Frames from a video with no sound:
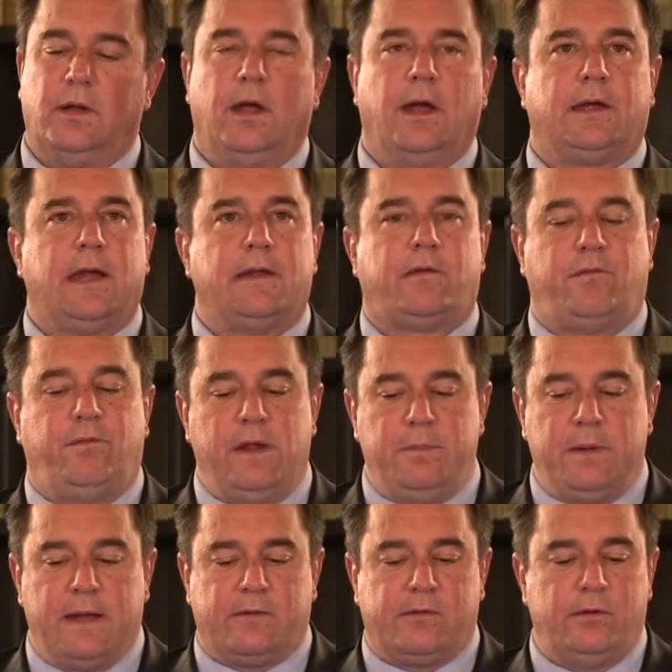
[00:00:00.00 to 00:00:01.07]
against
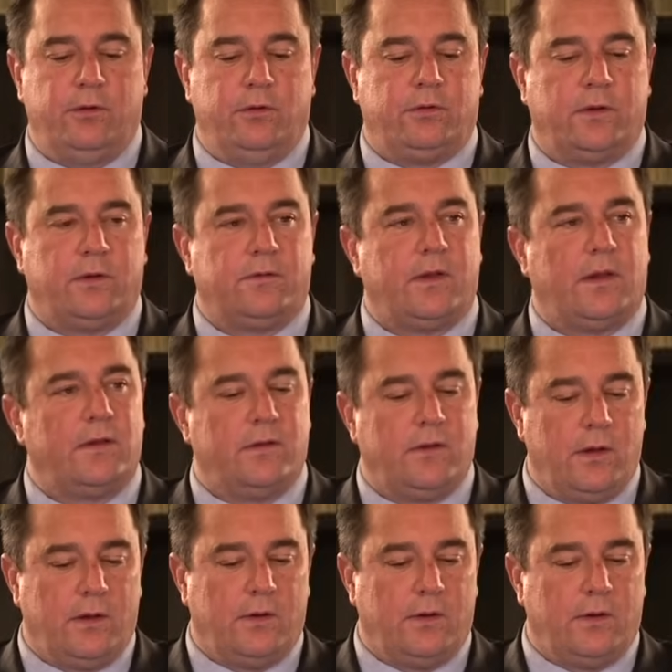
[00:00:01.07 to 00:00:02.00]
VBS looters and